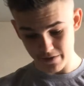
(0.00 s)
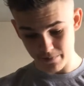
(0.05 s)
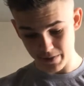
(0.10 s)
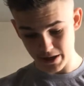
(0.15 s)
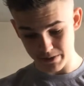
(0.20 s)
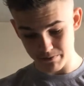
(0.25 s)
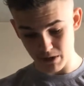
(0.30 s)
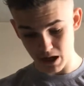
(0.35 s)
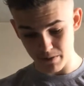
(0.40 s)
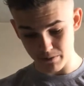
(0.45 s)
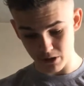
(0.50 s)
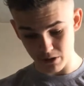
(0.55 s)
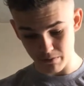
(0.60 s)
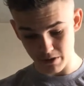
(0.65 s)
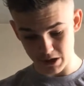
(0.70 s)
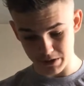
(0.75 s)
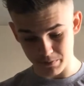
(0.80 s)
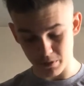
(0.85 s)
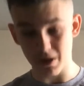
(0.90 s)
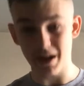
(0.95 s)
place, my mum
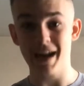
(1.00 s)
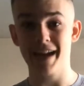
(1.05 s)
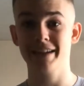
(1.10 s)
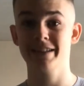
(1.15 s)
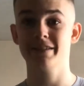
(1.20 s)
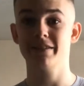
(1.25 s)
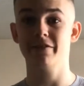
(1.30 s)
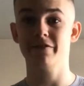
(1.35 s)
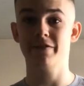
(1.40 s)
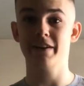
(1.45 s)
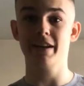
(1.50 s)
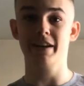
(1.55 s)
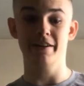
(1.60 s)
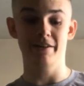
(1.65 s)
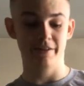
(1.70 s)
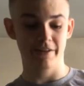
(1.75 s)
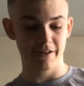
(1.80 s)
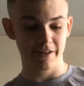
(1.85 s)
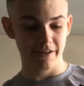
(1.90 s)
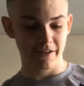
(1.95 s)
has put Aston Villa,
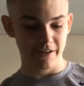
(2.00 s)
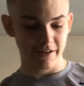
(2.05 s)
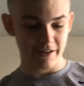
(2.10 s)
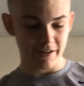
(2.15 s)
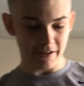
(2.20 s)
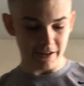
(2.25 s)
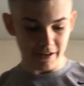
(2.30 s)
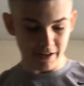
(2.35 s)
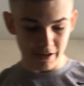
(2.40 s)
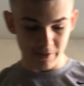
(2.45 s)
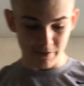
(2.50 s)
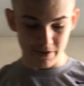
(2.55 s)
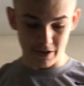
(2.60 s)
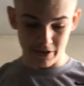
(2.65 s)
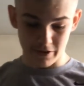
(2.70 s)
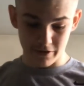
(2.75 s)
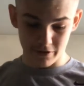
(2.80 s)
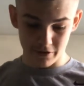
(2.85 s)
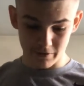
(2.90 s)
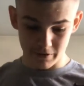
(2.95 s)
which I
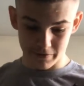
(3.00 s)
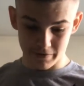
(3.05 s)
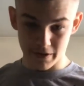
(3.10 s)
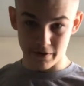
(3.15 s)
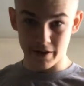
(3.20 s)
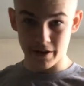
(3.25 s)
thought was very